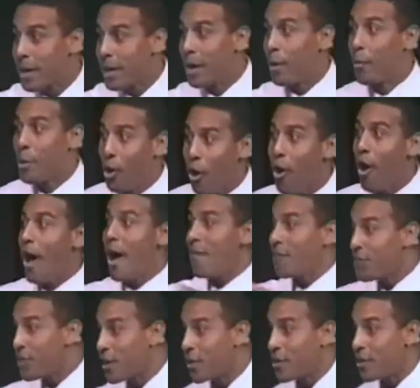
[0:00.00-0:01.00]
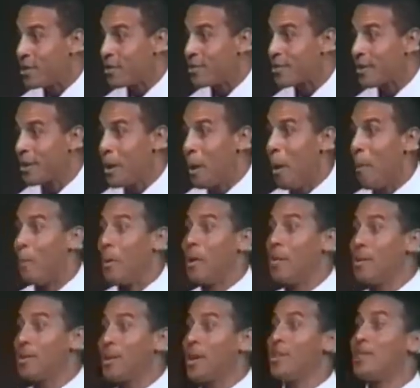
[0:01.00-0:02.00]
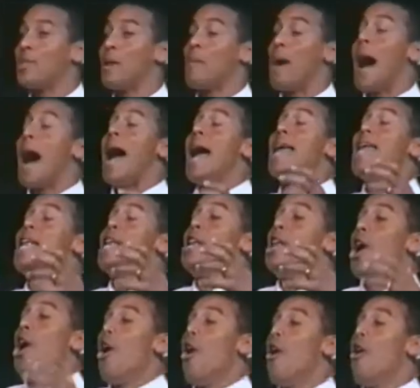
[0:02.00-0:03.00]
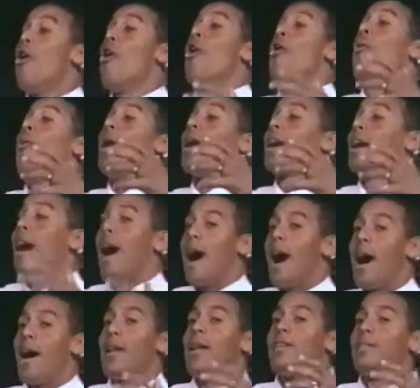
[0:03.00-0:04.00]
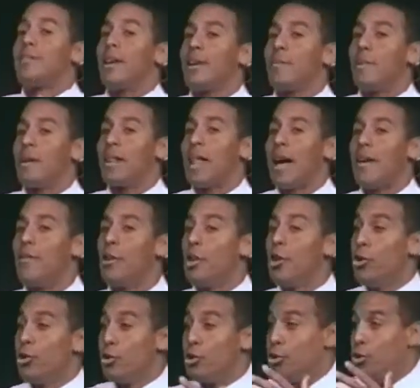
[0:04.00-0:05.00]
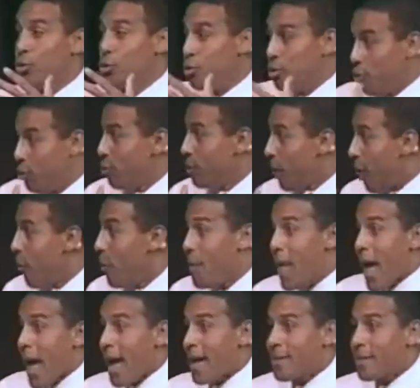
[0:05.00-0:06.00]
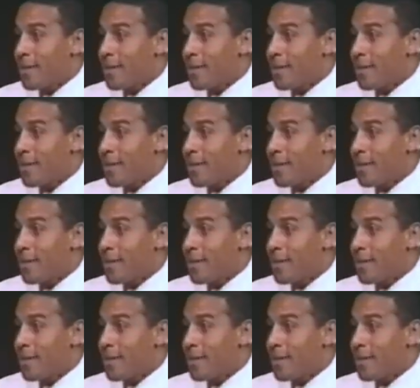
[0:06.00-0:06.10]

We all have theories. But let me tell you something. I know what God has done in my life. Do you know that?